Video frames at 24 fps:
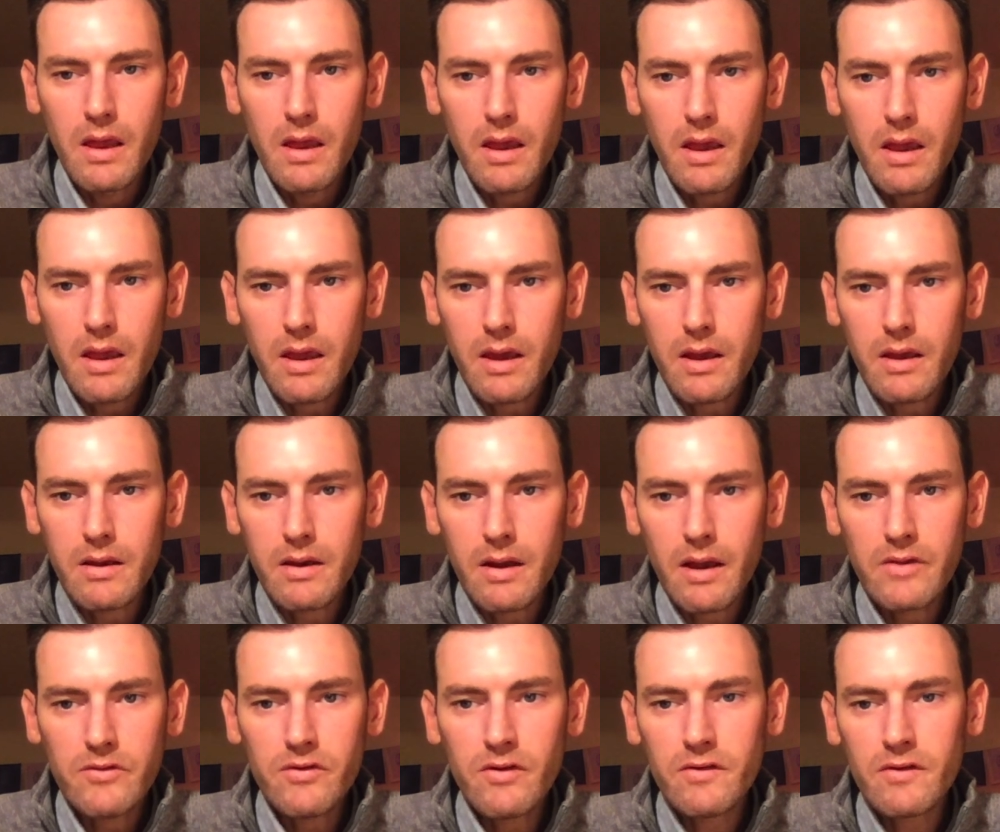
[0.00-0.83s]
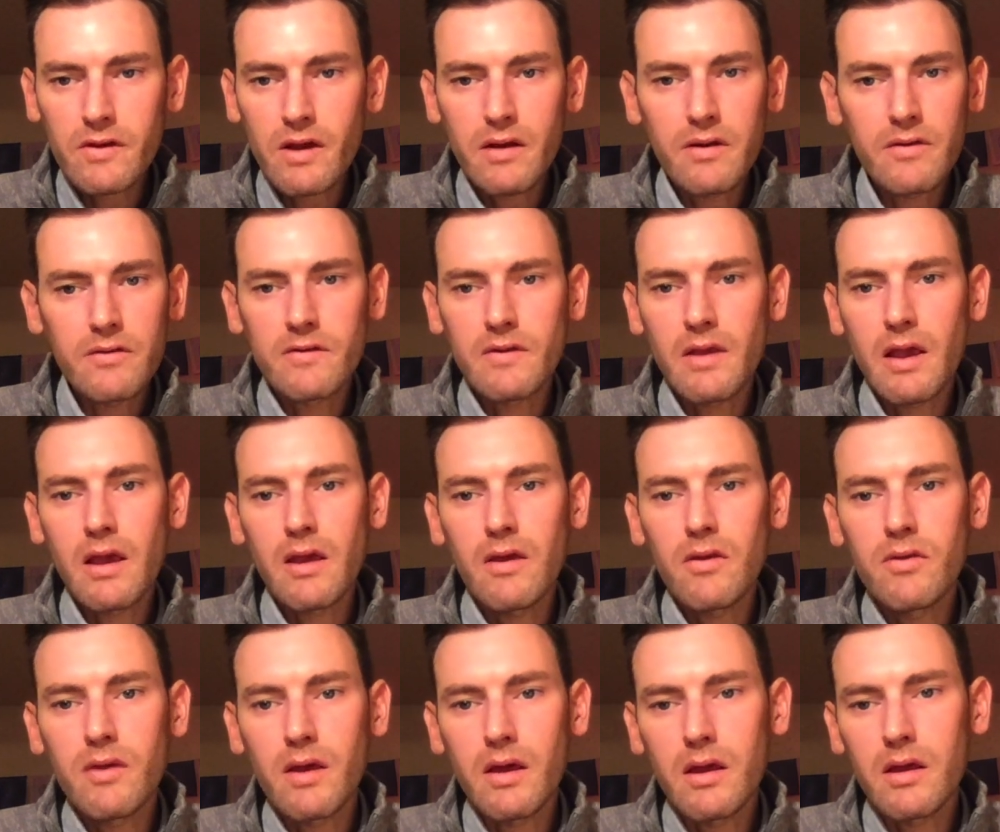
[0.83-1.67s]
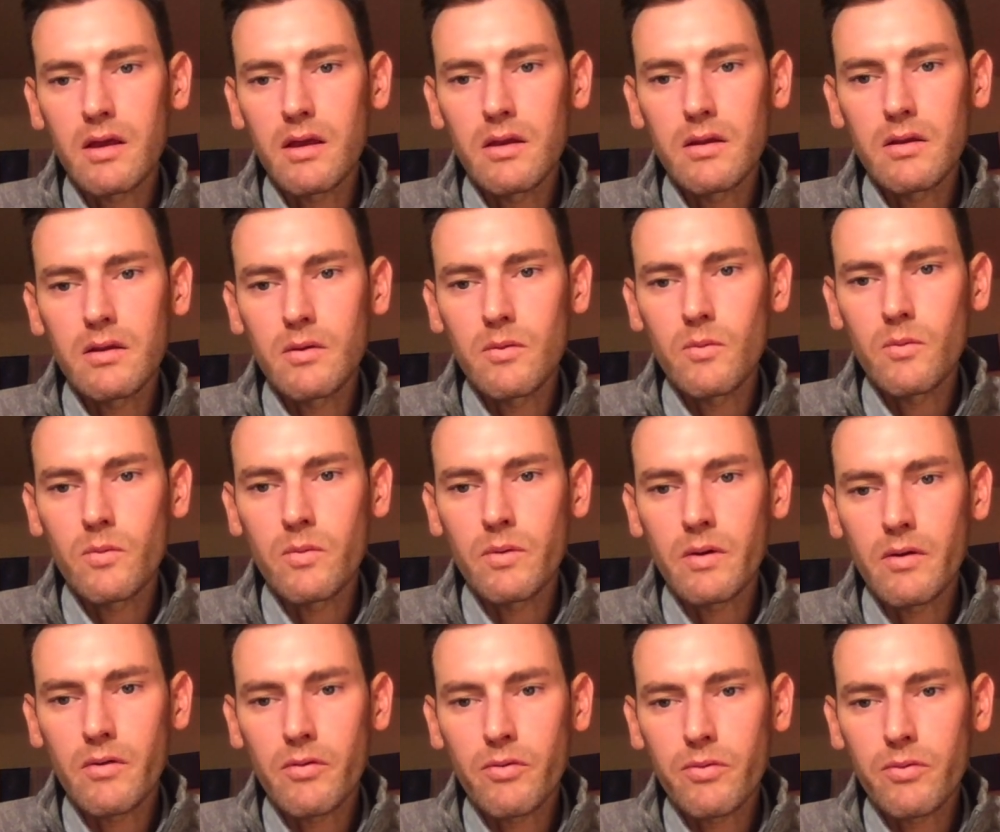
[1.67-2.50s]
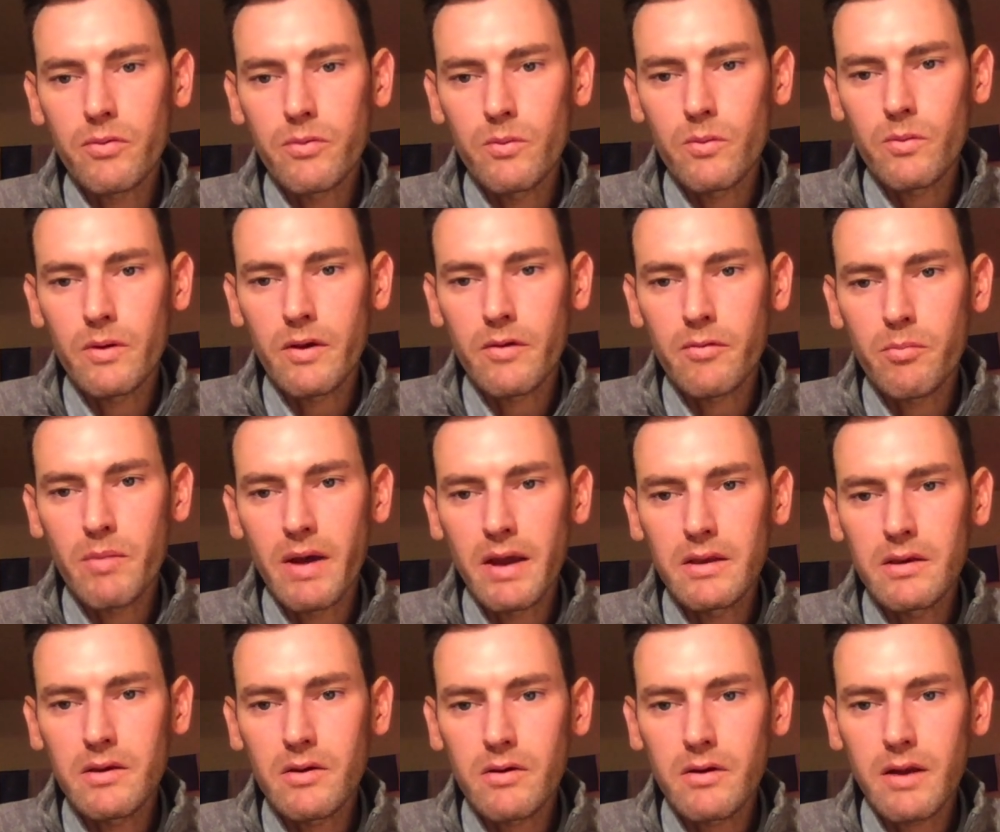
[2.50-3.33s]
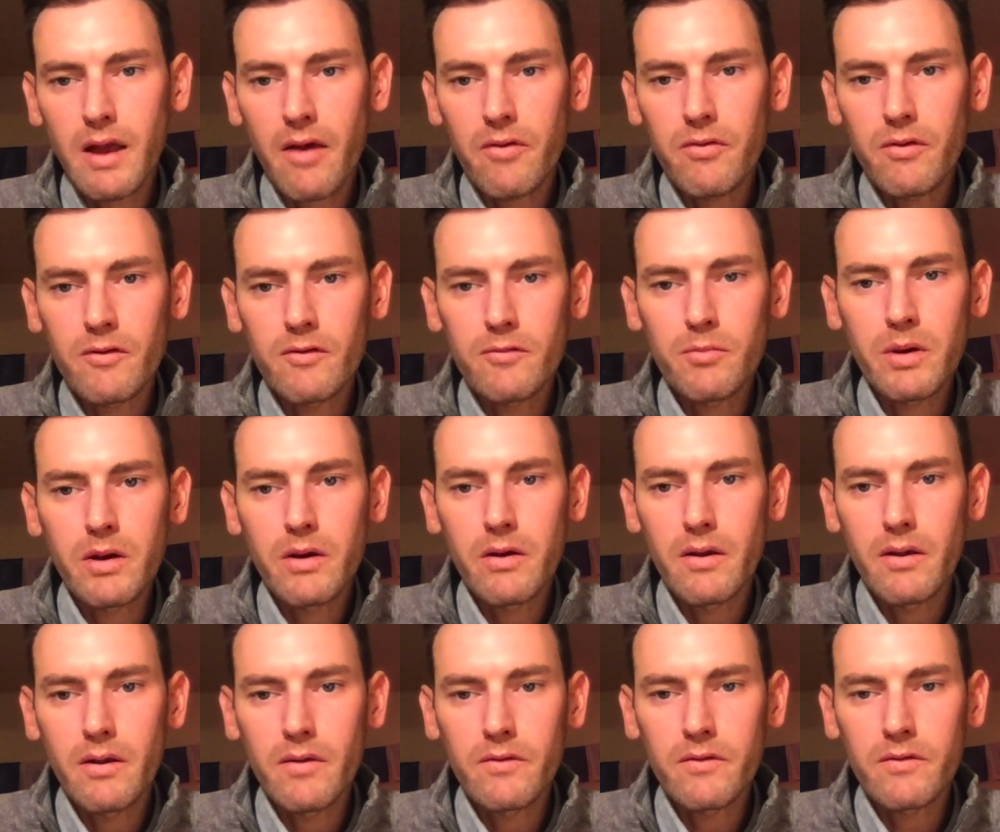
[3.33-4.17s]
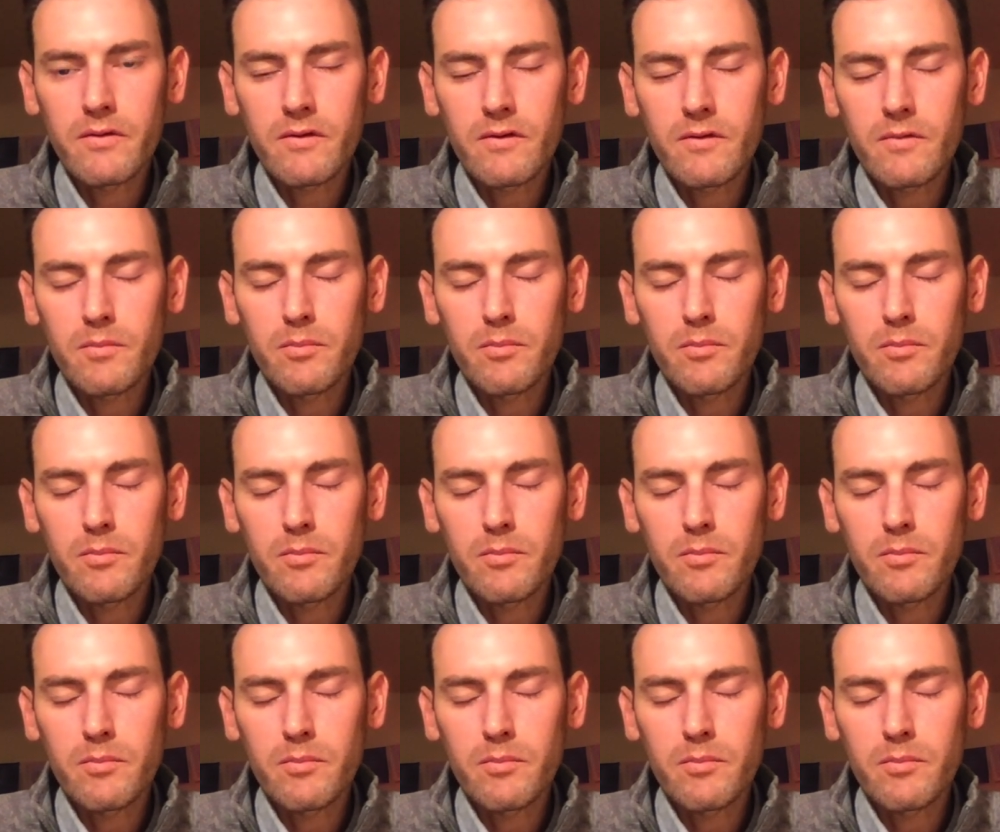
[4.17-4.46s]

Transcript: and I just got to say that with my near death experience